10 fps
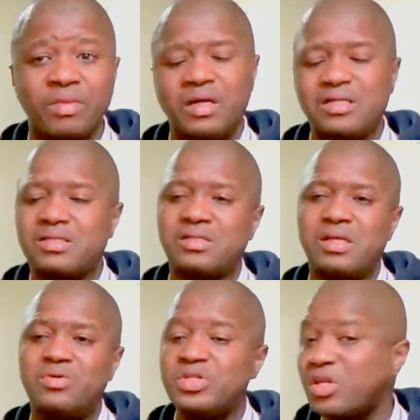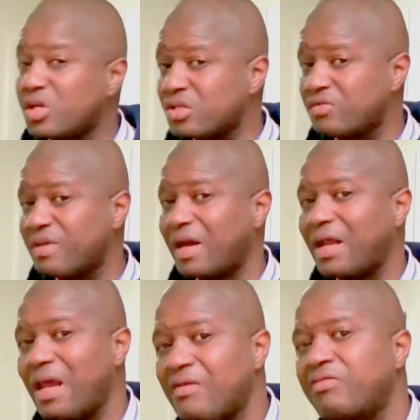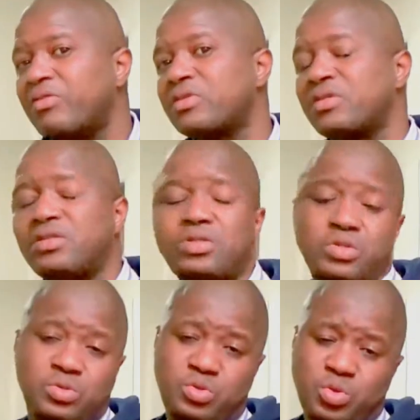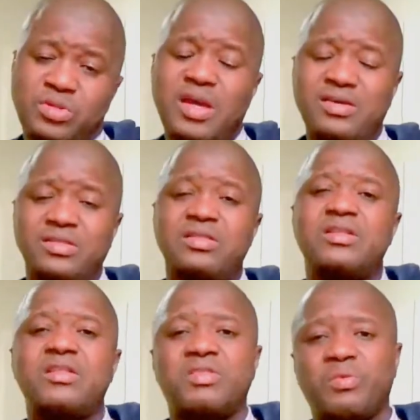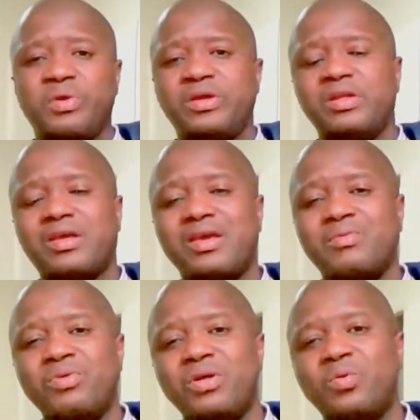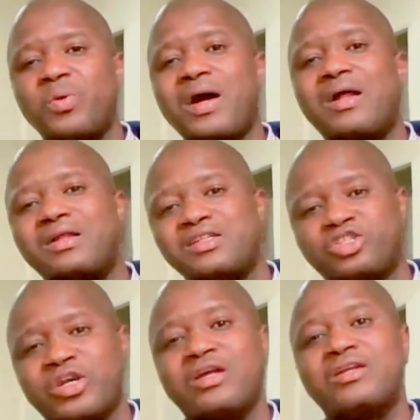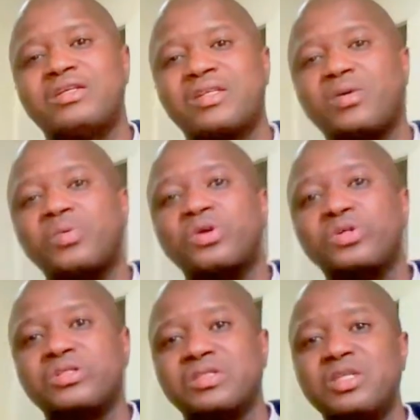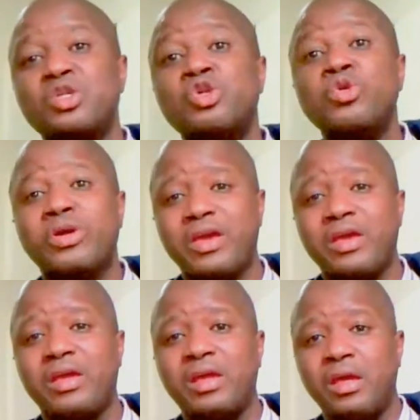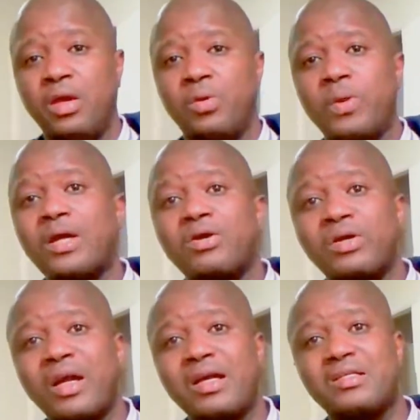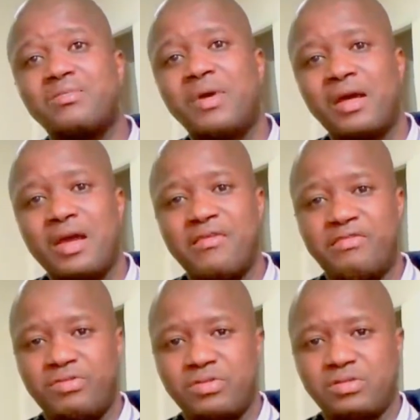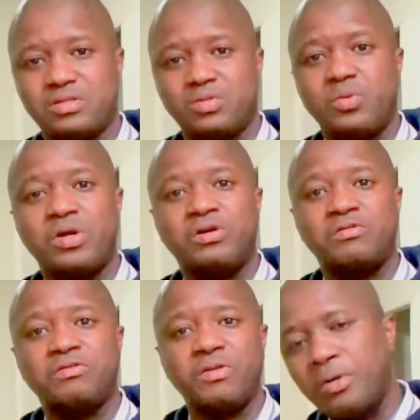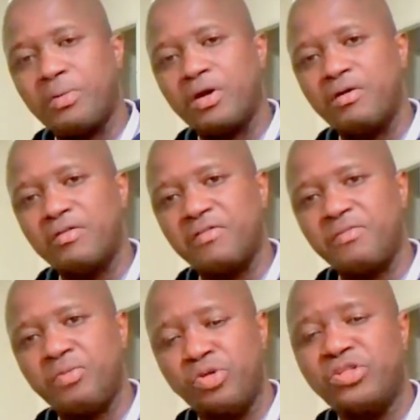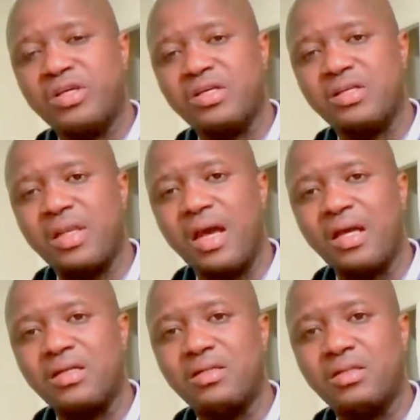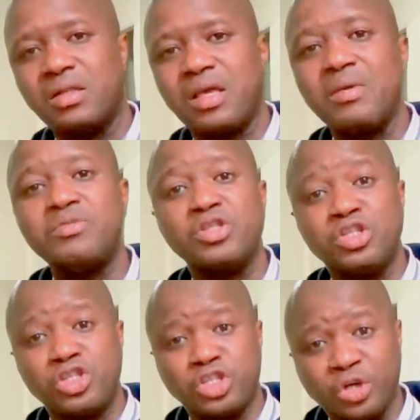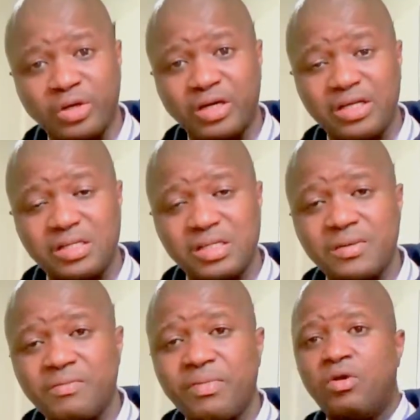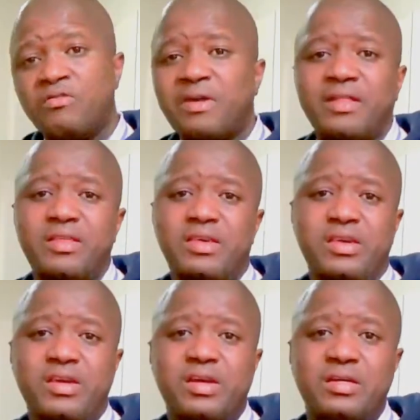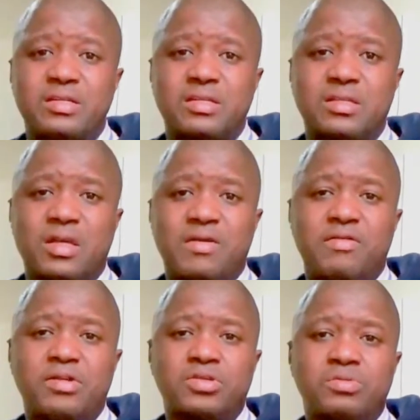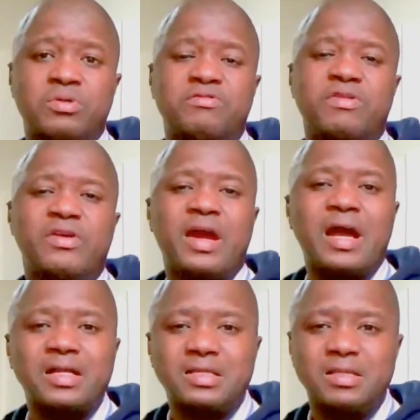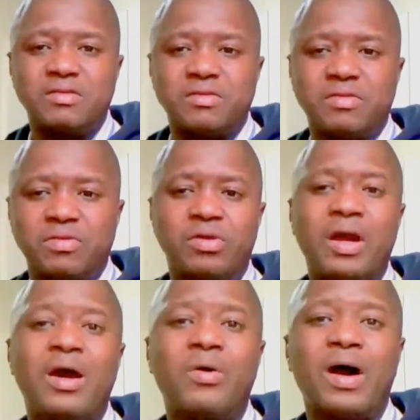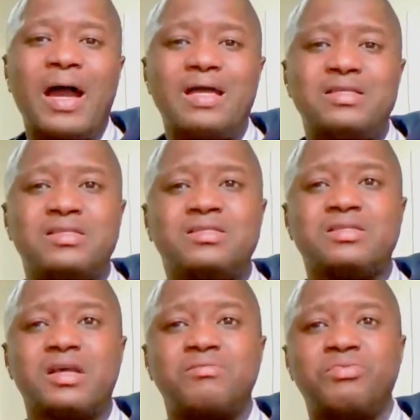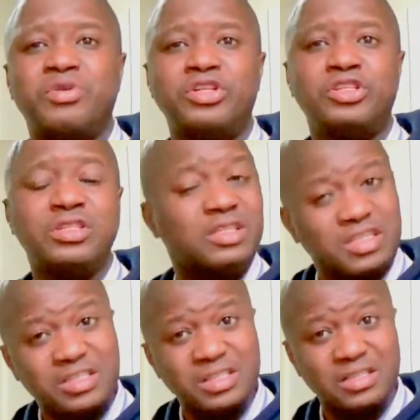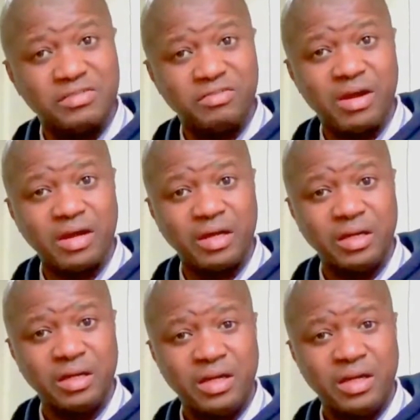As a result of that effort, in 2003, the Cable and Wireless ChildNet Awards in UK recognized my efforts, one of a number of projects that came to the shortlist. Over the years, I've also been very active on how ICTs can bridge the digital divide.